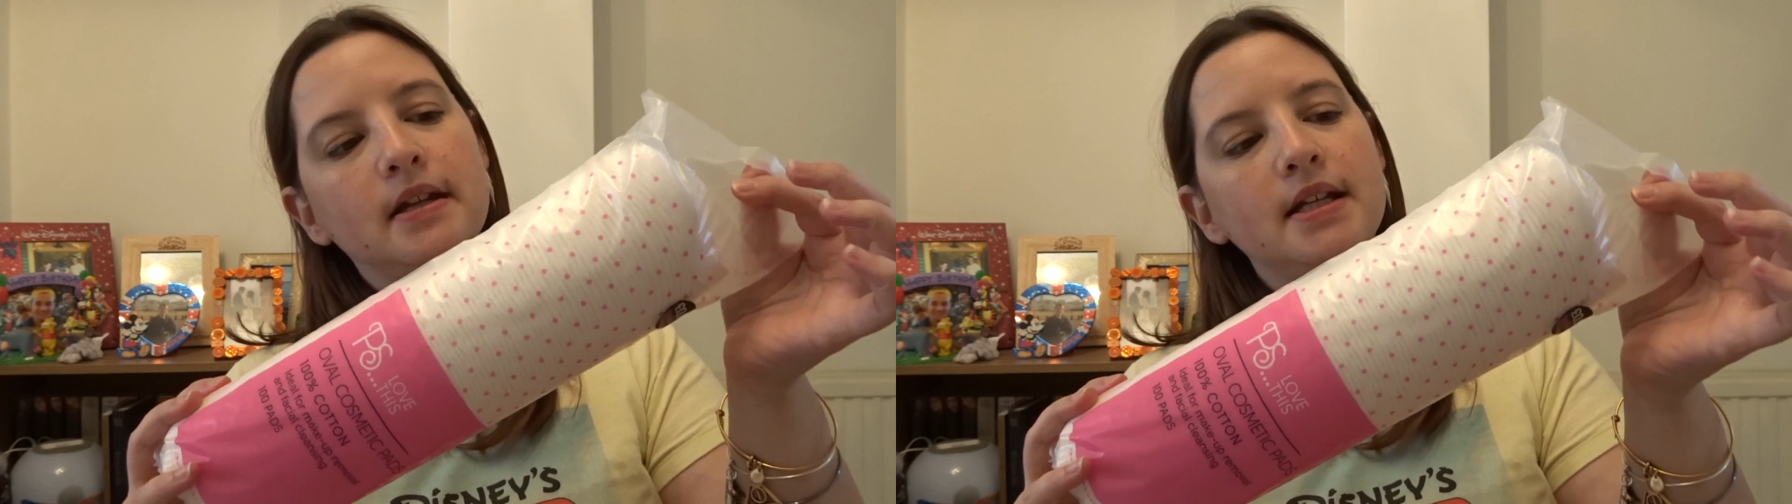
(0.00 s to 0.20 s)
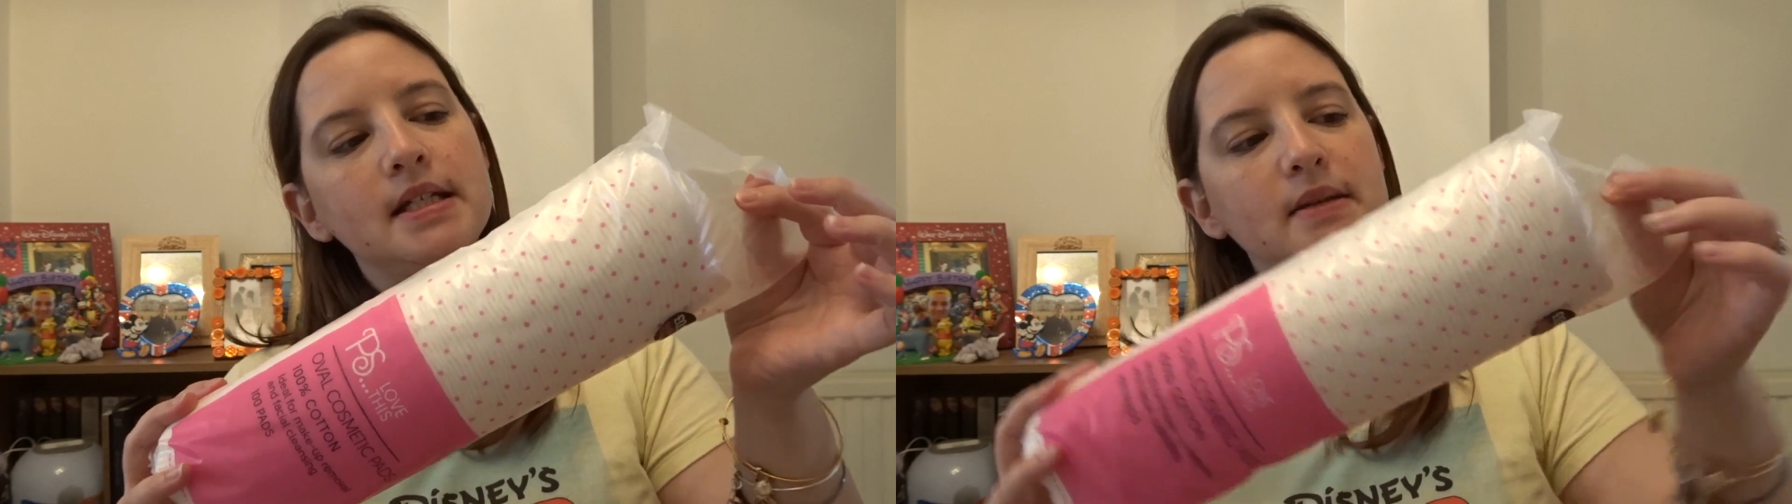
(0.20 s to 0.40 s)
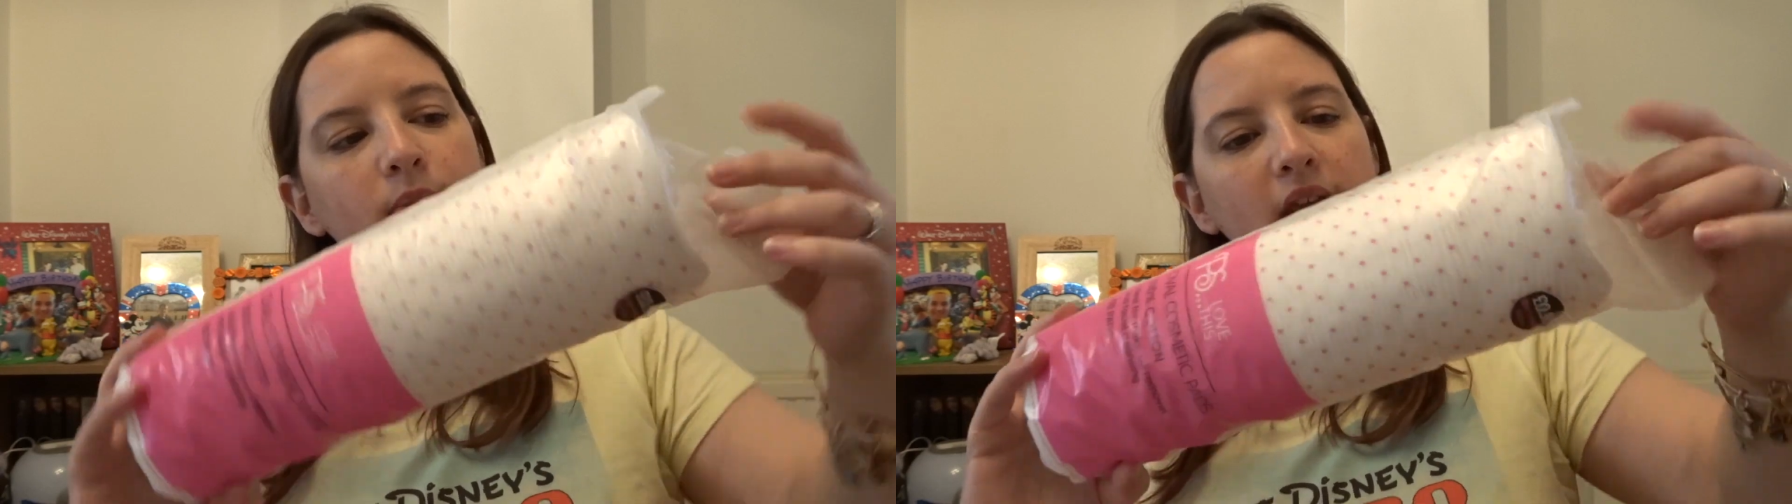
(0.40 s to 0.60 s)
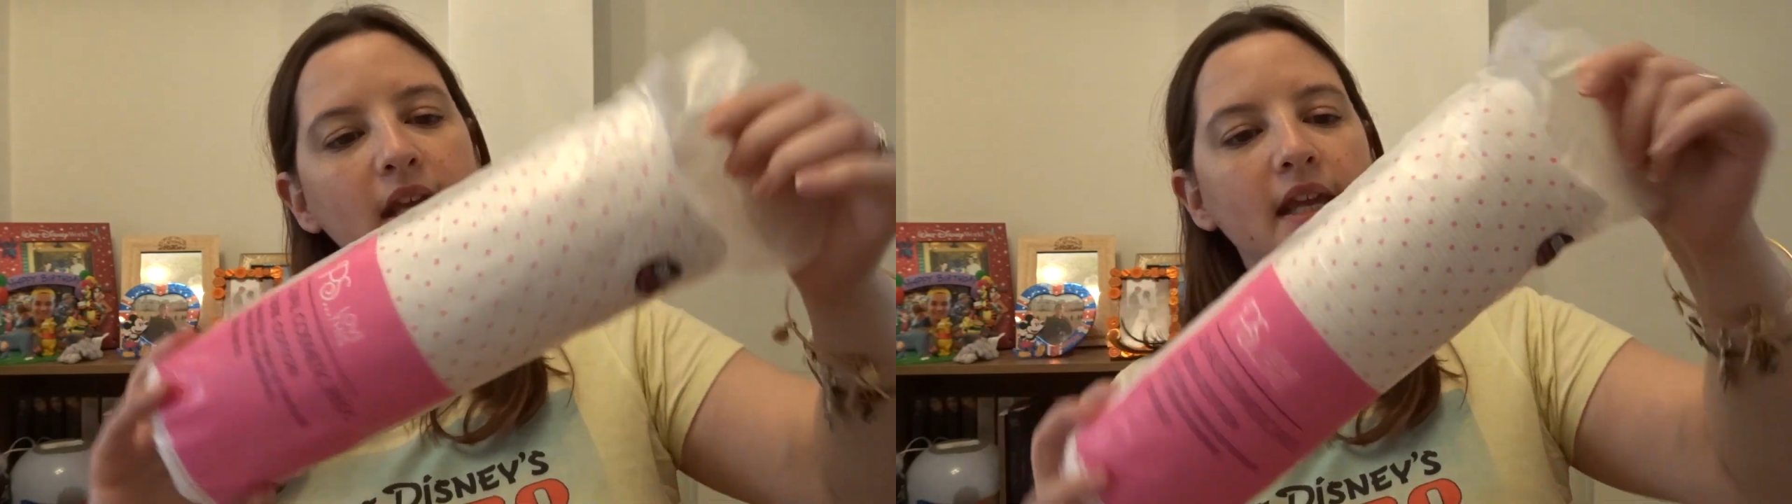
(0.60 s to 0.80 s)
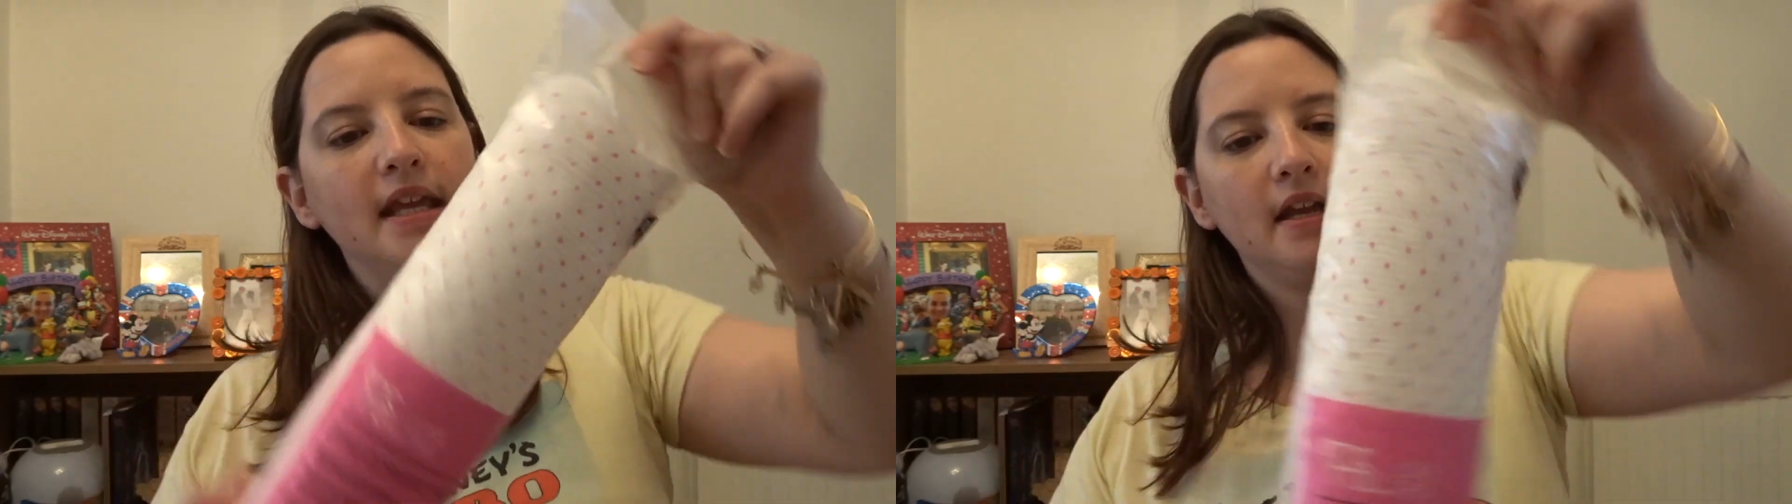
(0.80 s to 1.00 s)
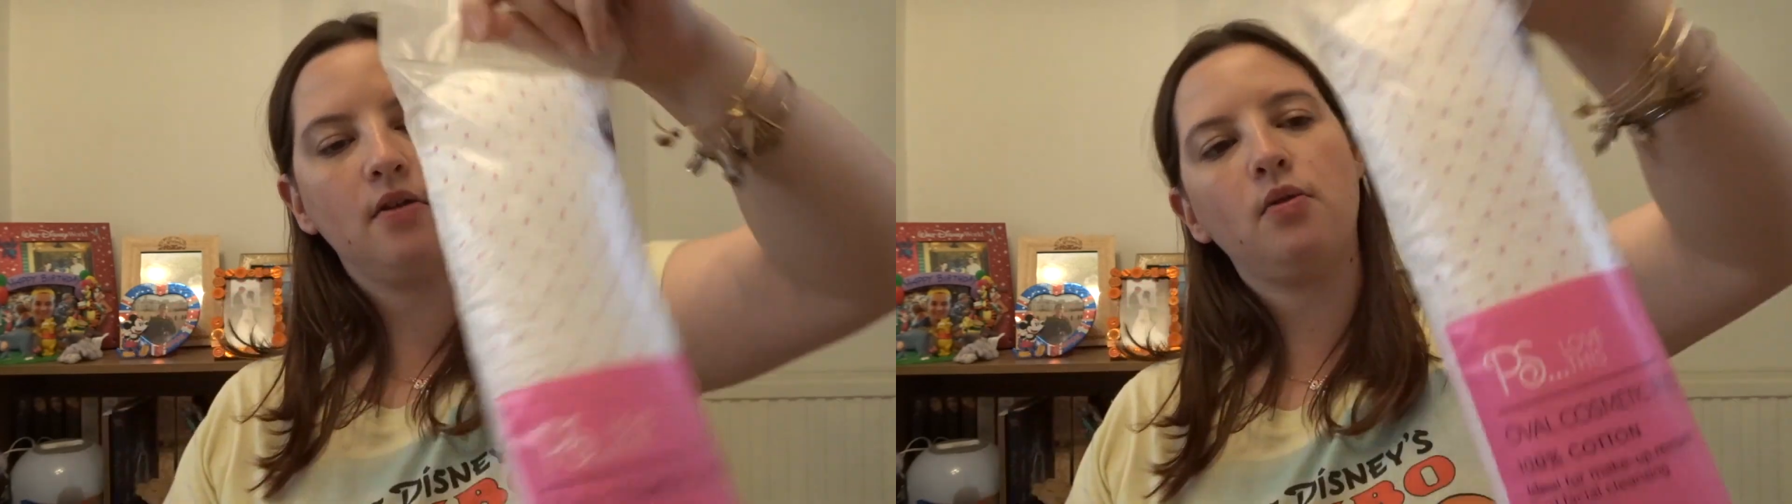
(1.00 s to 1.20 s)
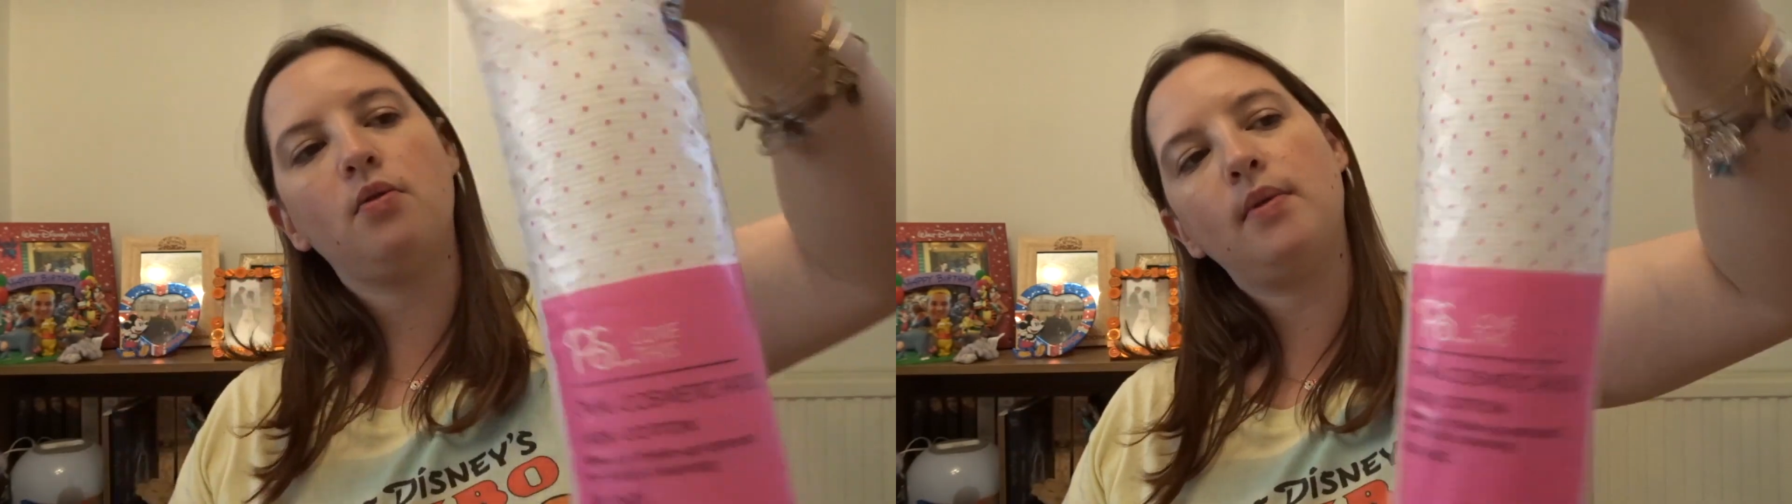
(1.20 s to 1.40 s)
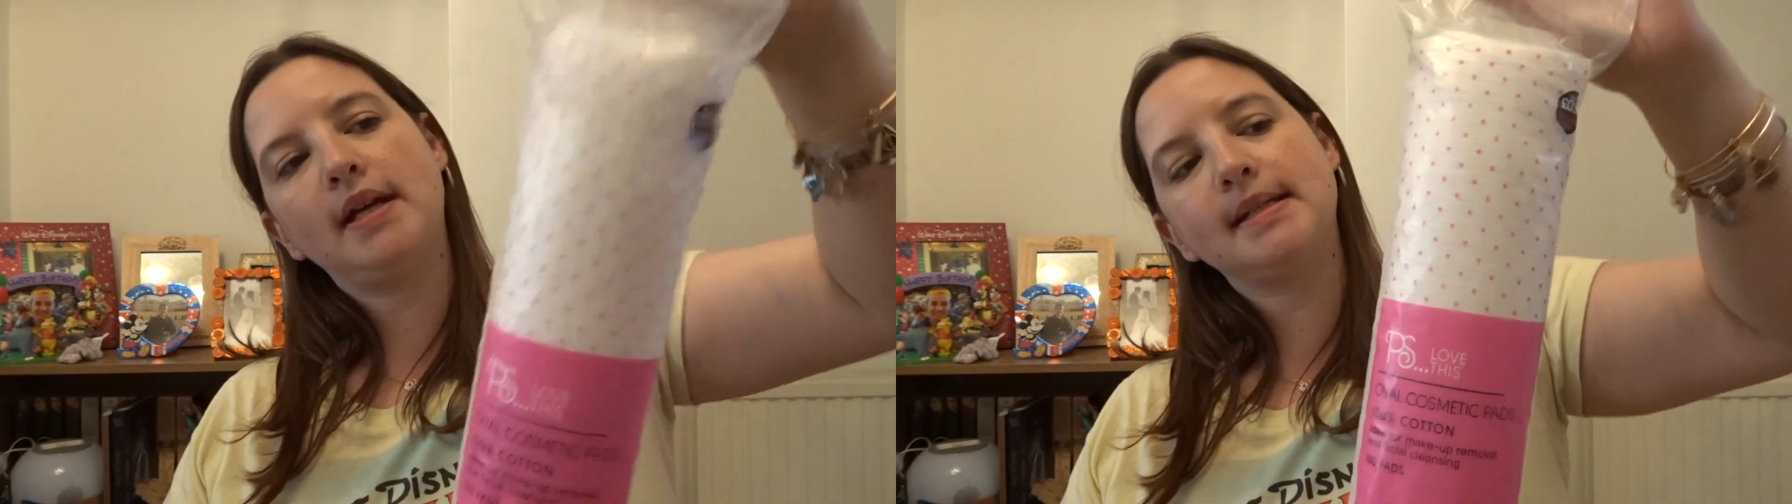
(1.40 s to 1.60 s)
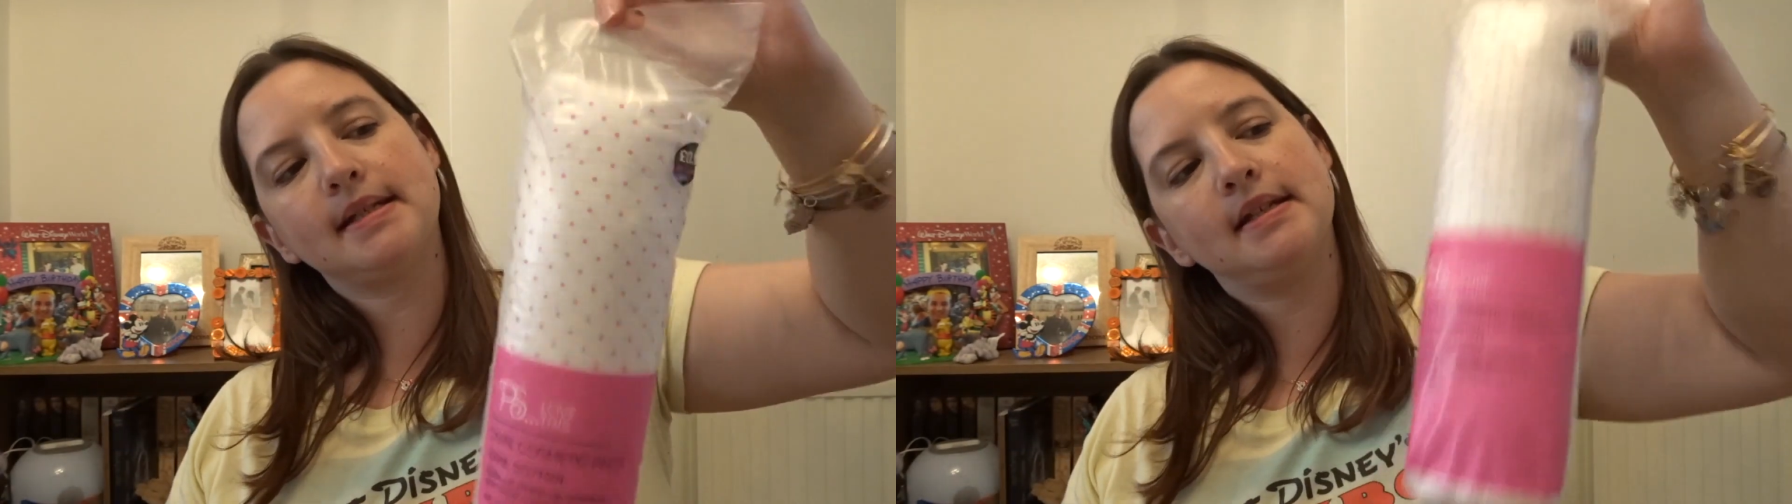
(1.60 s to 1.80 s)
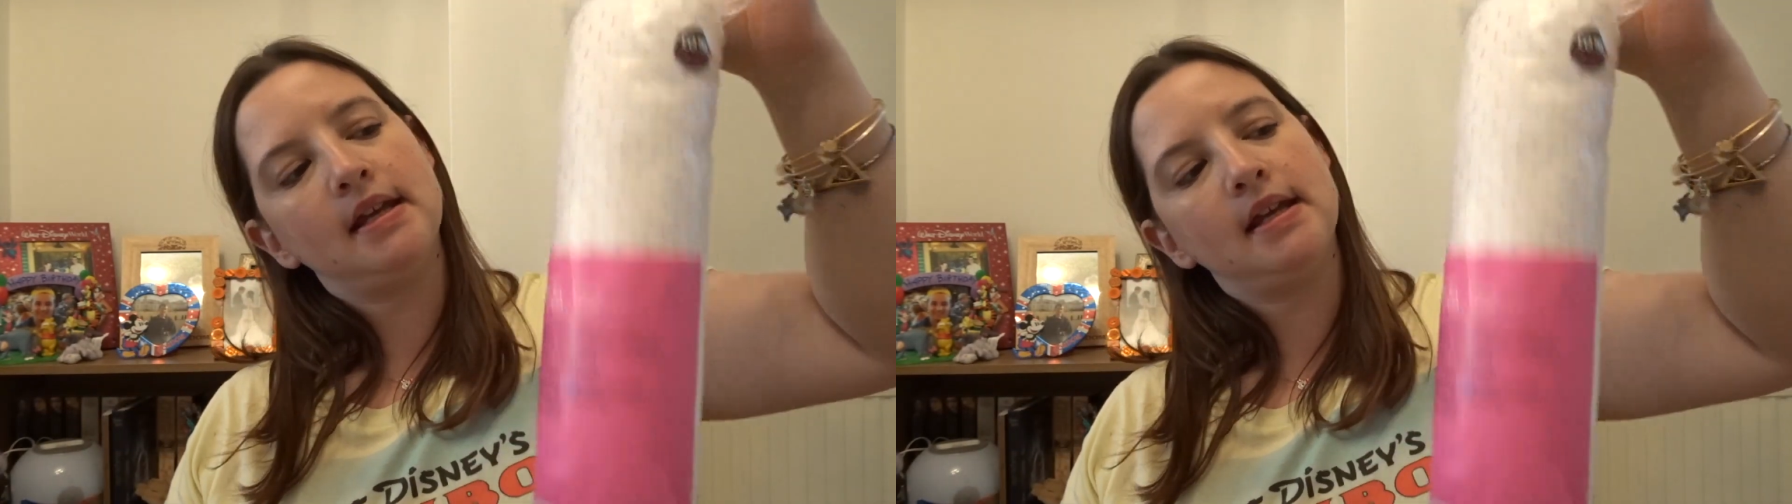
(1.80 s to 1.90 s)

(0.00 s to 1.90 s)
ninety p, always